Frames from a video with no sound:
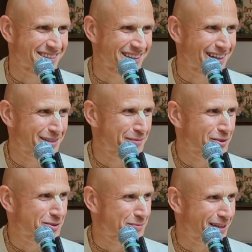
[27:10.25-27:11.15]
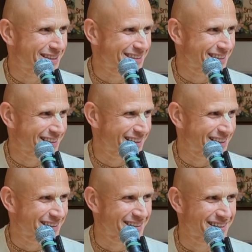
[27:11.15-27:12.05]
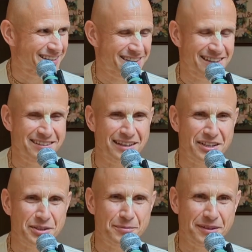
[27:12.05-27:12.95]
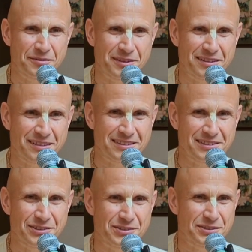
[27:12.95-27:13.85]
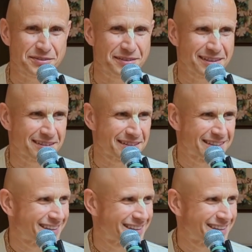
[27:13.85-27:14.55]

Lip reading: utmost blessing, and he touched me with his lotus feet.